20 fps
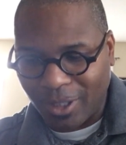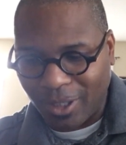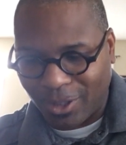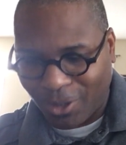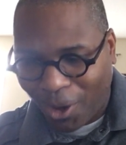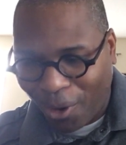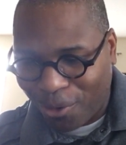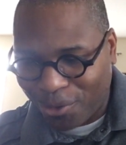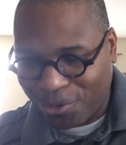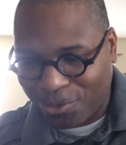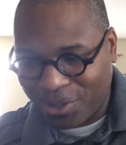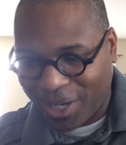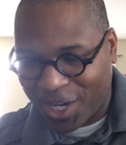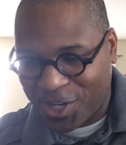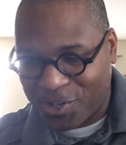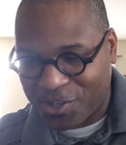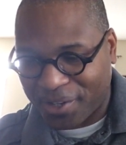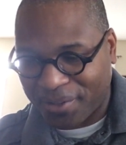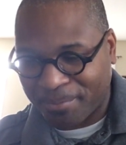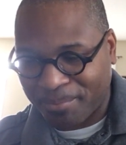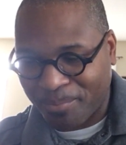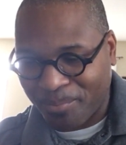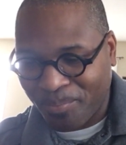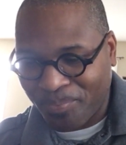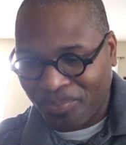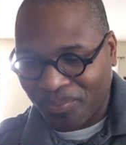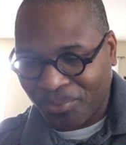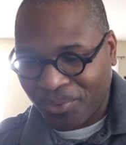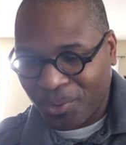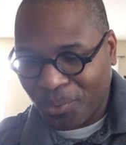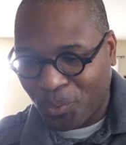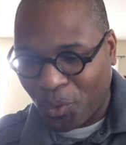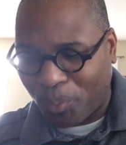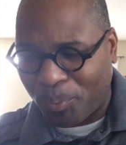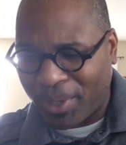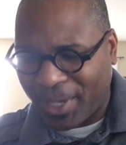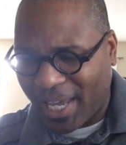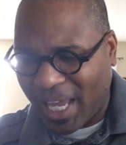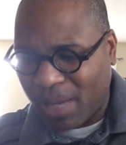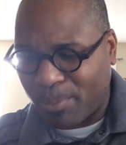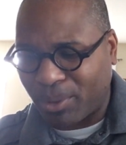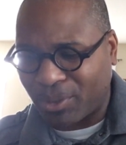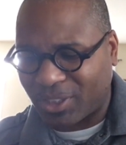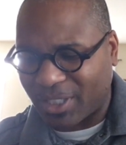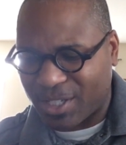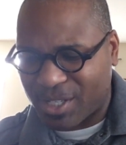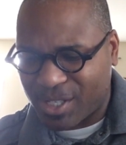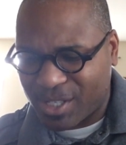in all creation, will be able to